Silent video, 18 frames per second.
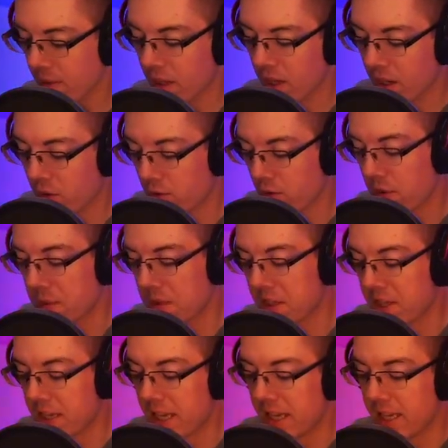We're going to
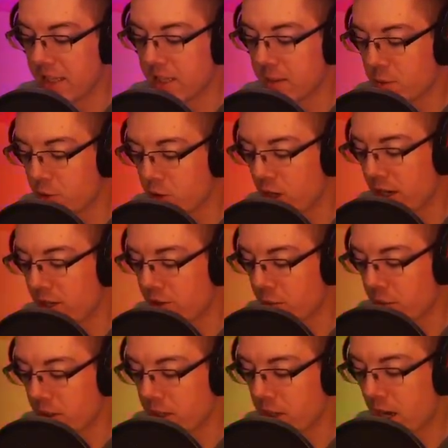sneak in some giants
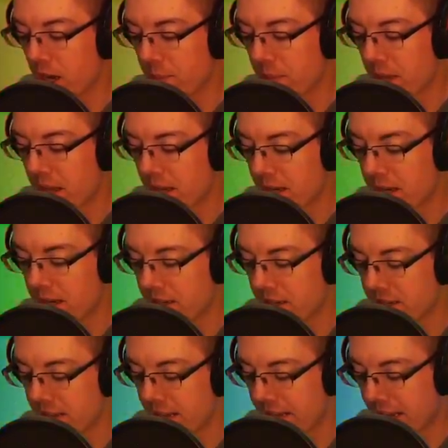from the top end,
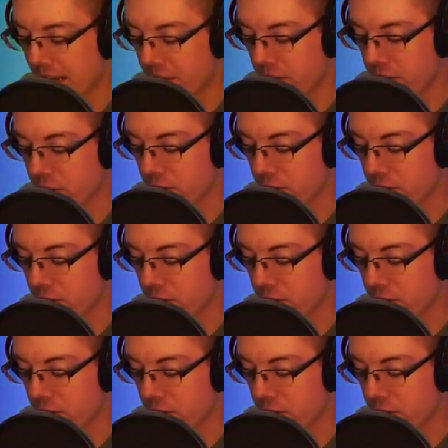take out those